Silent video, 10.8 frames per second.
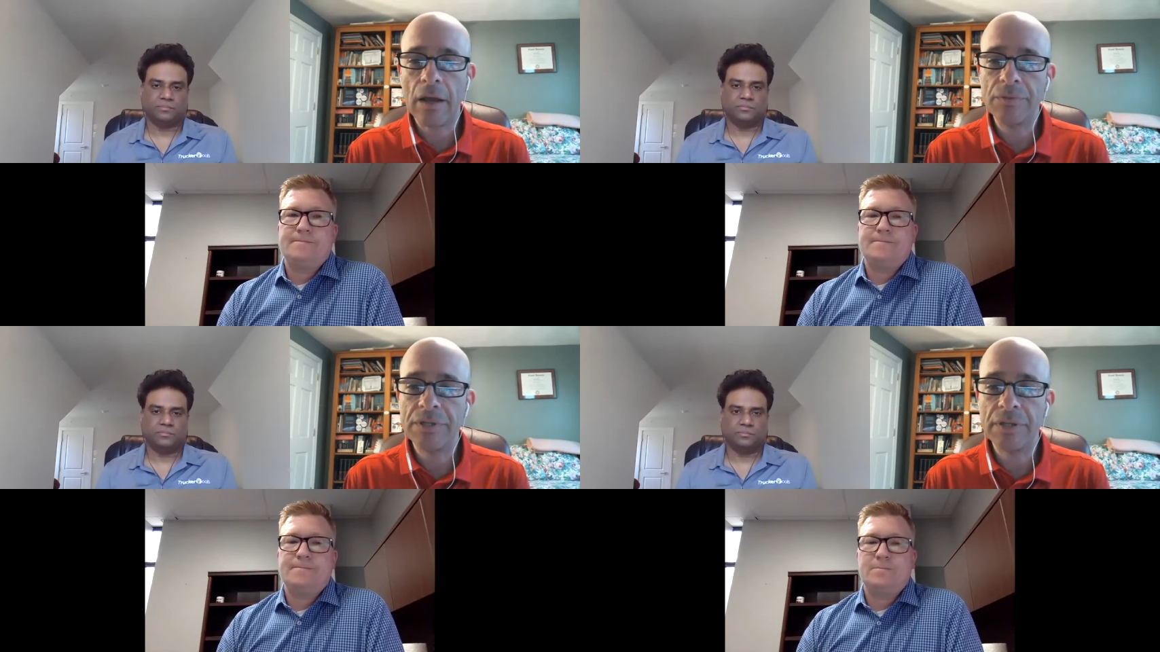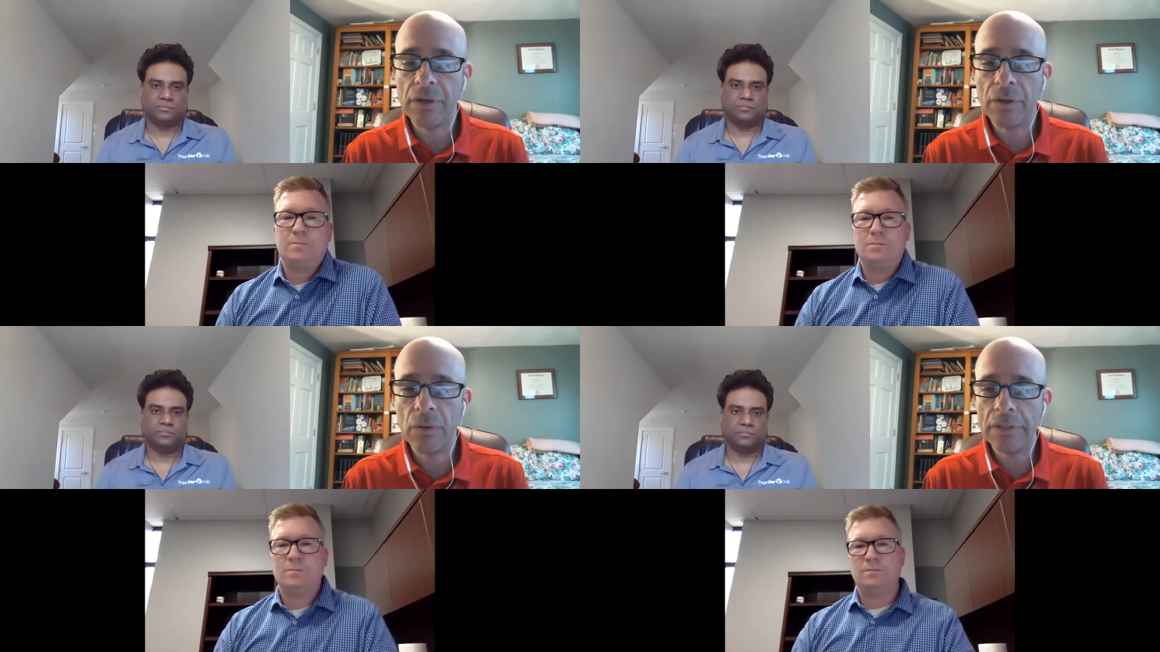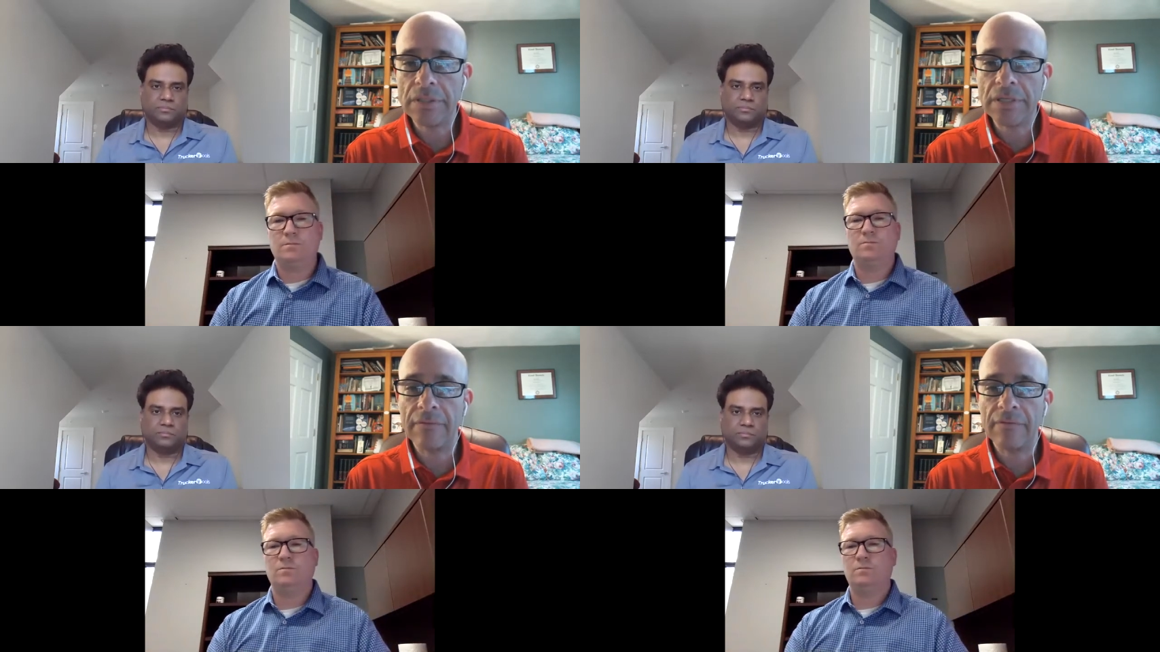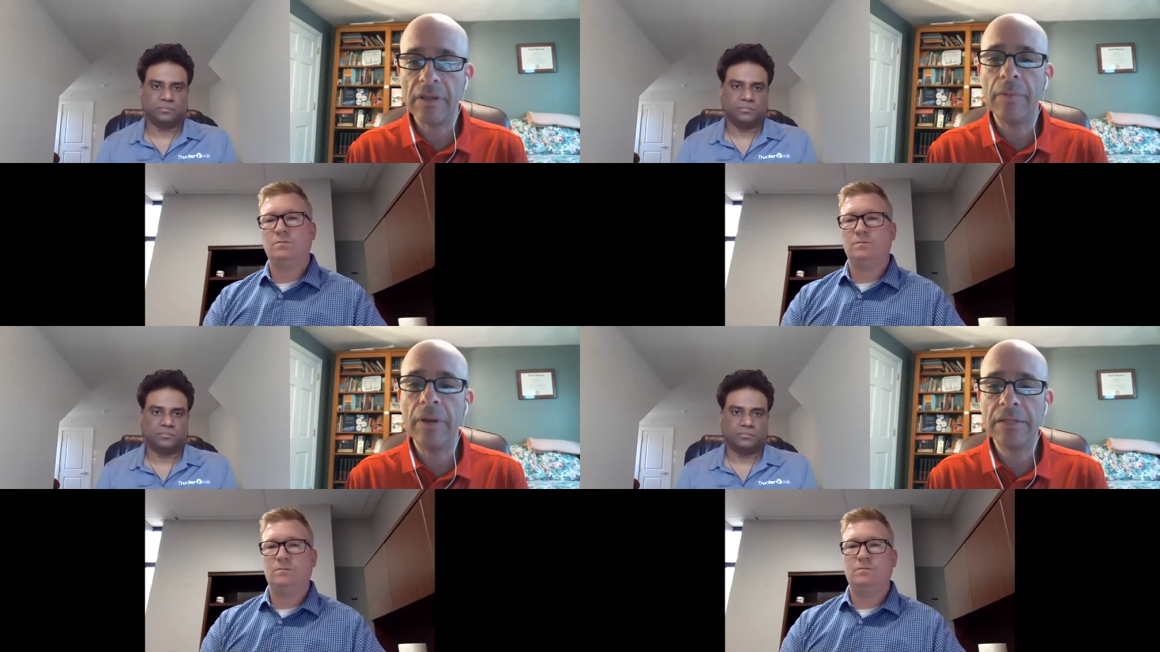Speaker 1: helps to do is kind of
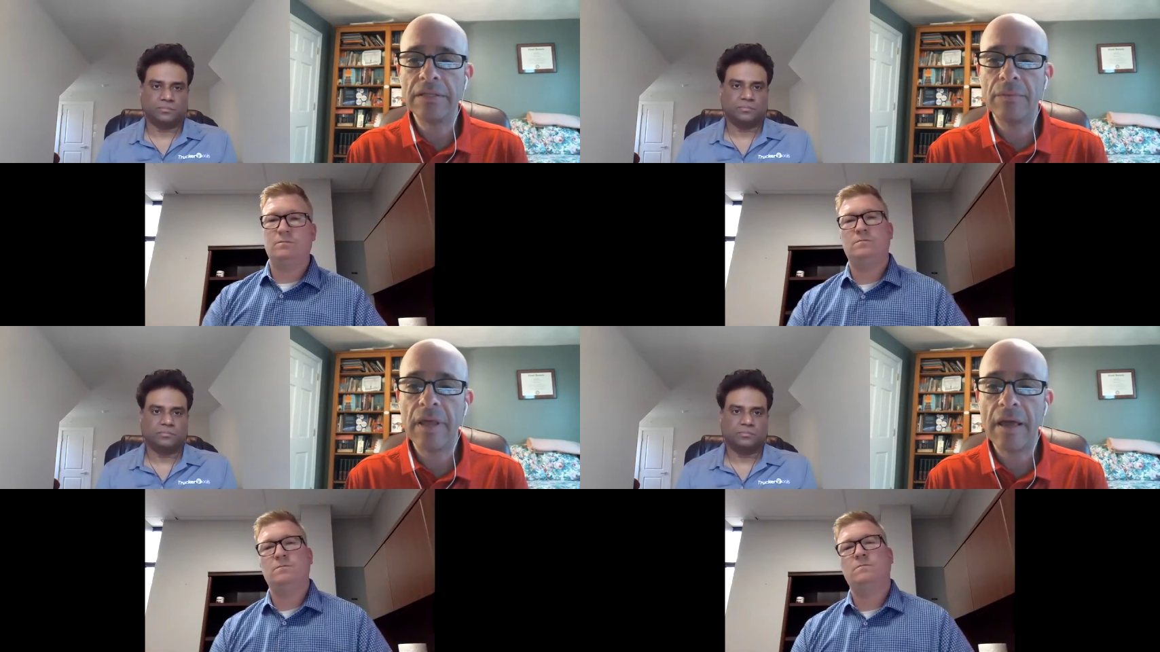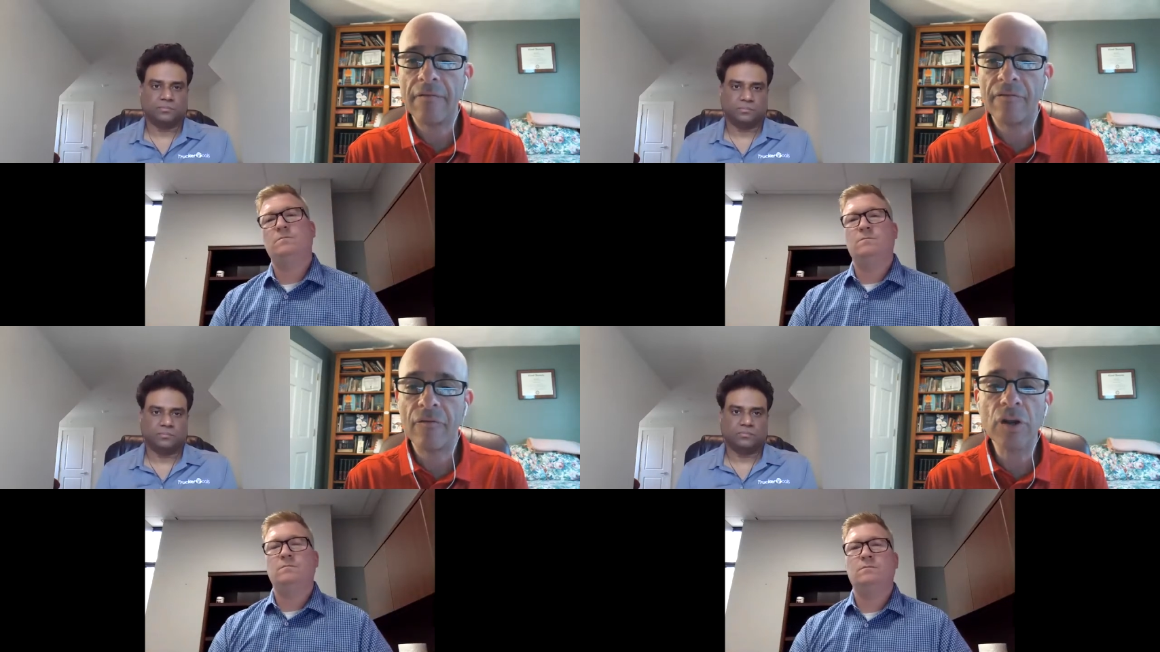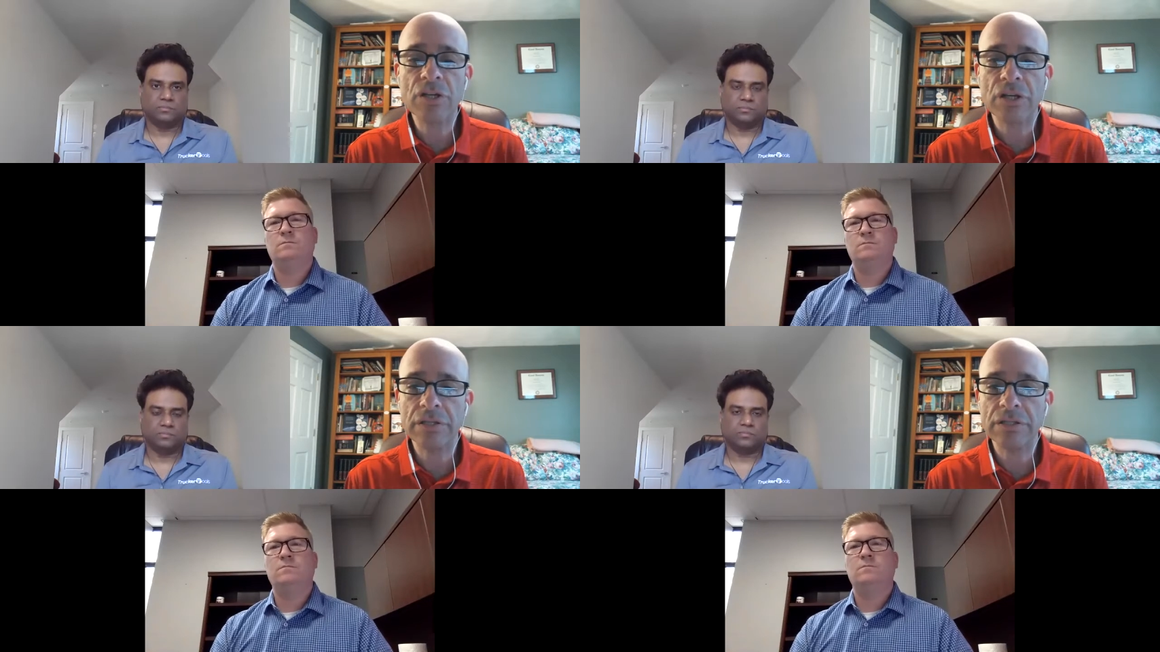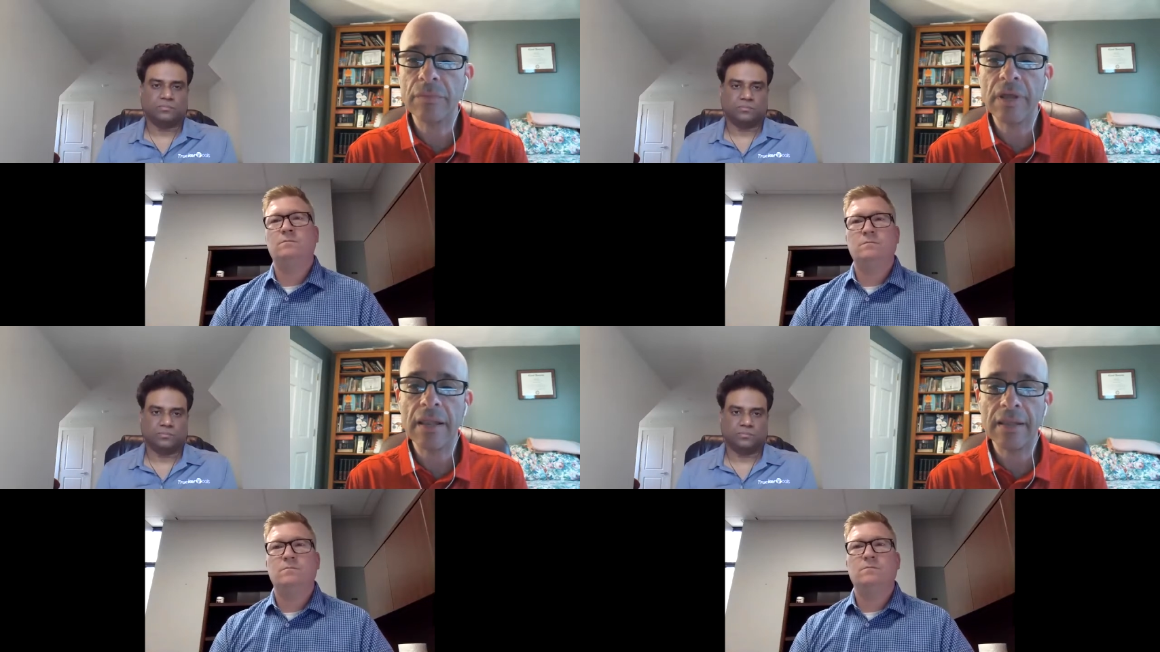eliminate some of that friction,
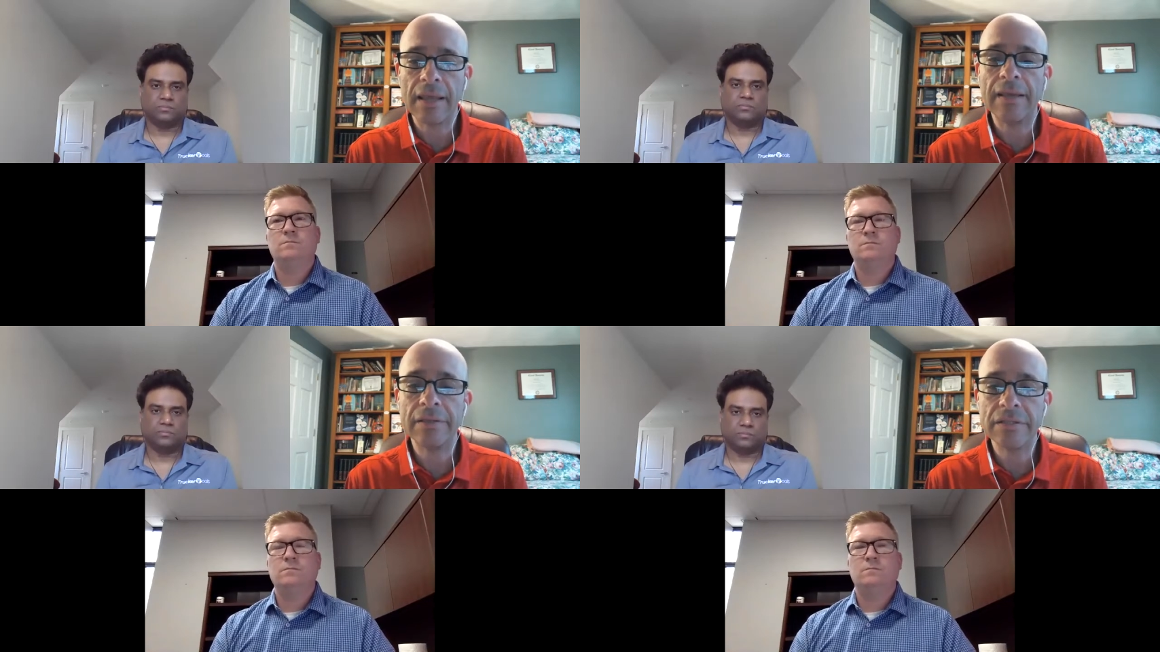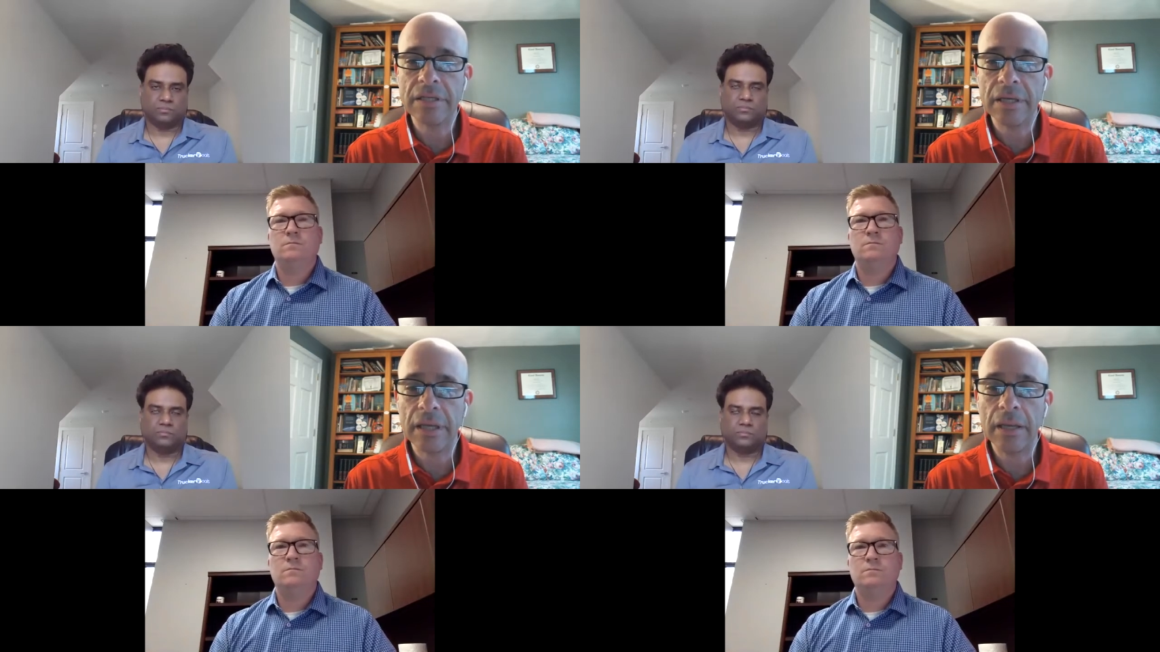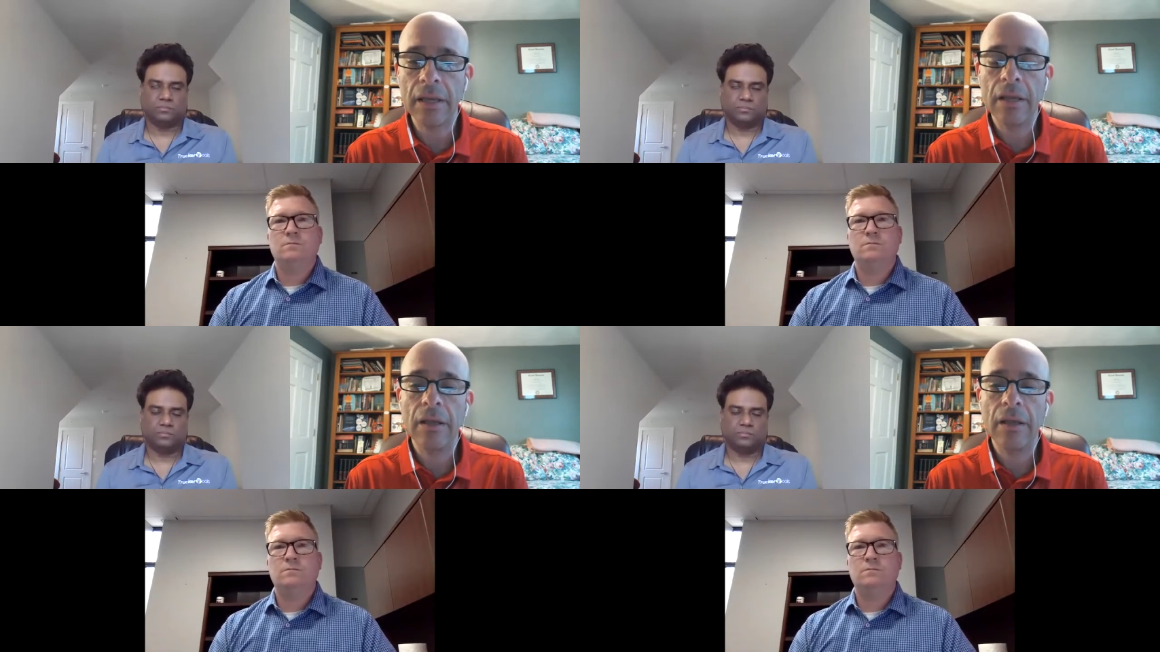some of that latency